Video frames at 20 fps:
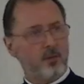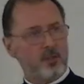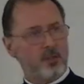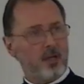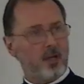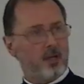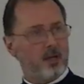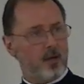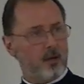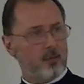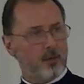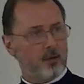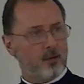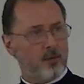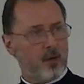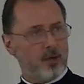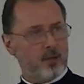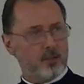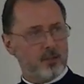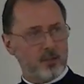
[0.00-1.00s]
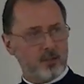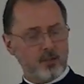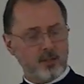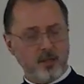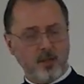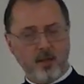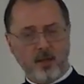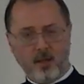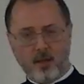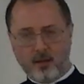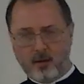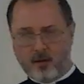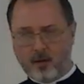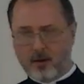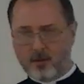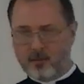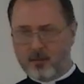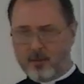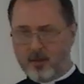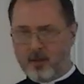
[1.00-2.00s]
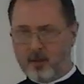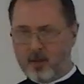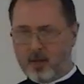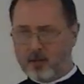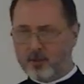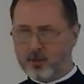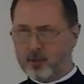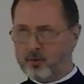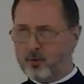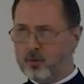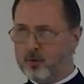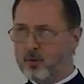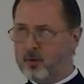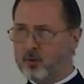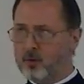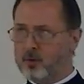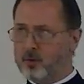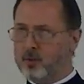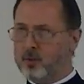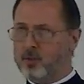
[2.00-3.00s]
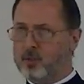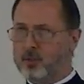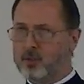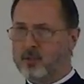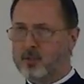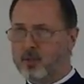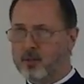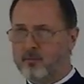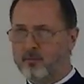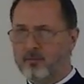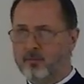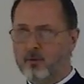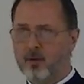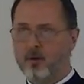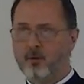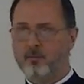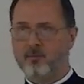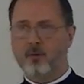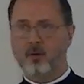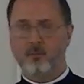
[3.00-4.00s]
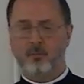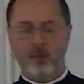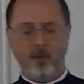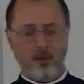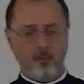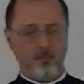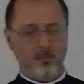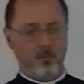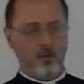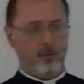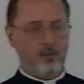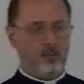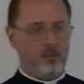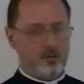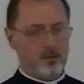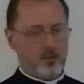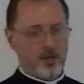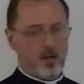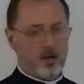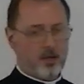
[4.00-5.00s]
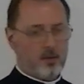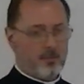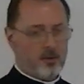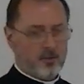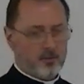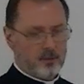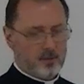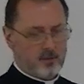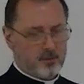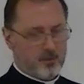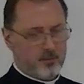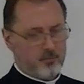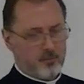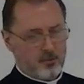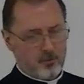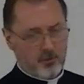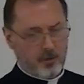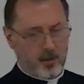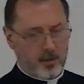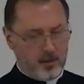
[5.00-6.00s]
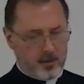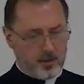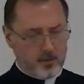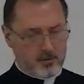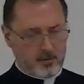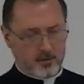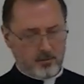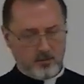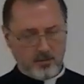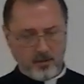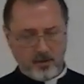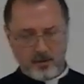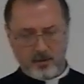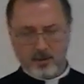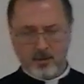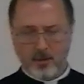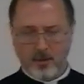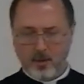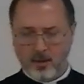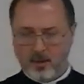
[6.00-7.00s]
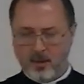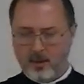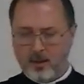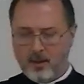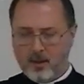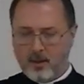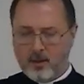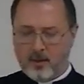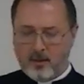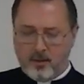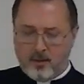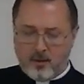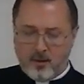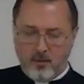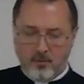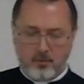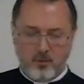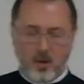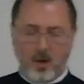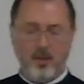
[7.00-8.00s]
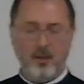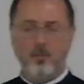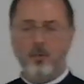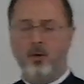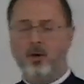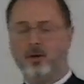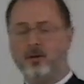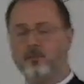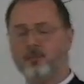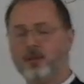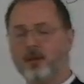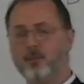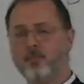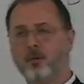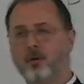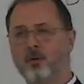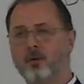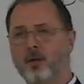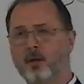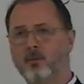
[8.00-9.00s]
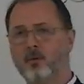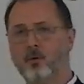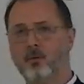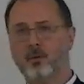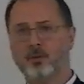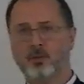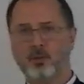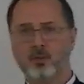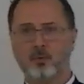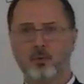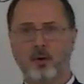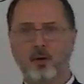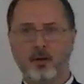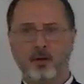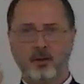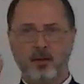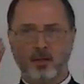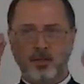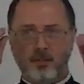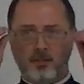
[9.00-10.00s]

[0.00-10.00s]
which cannot be questioned. There are theological conclusions that flow from them. But we'll talk about these different rankings and things. So on the point of limbo, limbo was just one of these